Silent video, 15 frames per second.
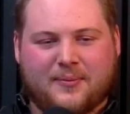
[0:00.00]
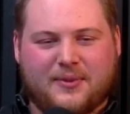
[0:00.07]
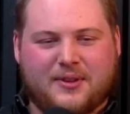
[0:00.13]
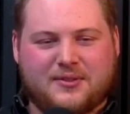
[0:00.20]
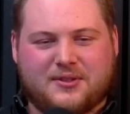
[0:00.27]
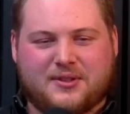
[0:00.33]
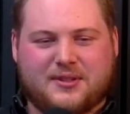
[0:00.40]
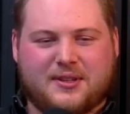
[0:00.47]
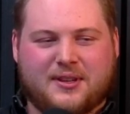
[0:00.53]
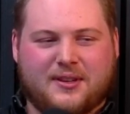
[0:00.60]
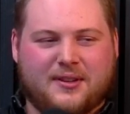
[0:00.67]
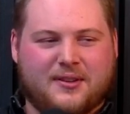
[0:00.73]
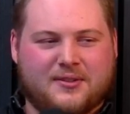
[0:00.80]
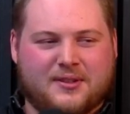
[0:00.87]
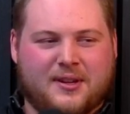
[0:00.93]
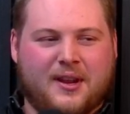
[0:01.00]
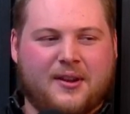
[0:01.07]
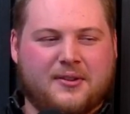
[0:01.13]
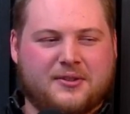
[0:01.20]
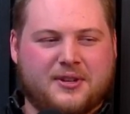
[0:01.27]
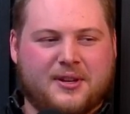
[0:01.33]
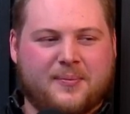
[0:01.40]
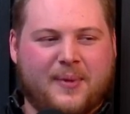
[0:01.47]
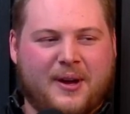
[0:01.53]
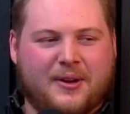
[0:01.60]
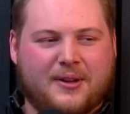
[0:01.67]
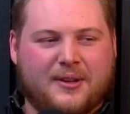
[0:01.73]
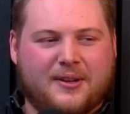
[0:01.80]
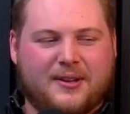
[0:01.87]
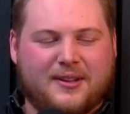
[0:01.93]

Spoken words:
there's an energy about it.